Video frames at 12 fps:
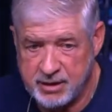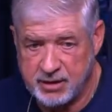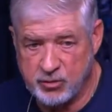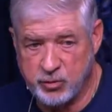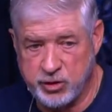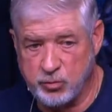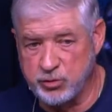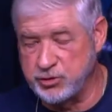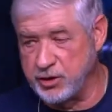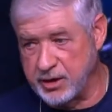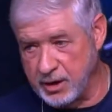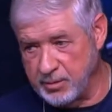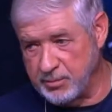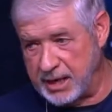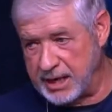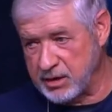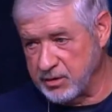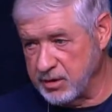Would you come
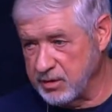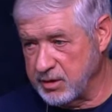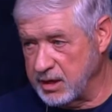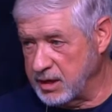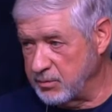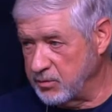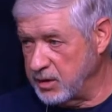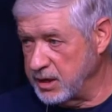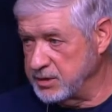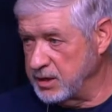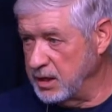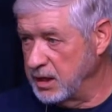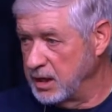back or you think I'm crazy?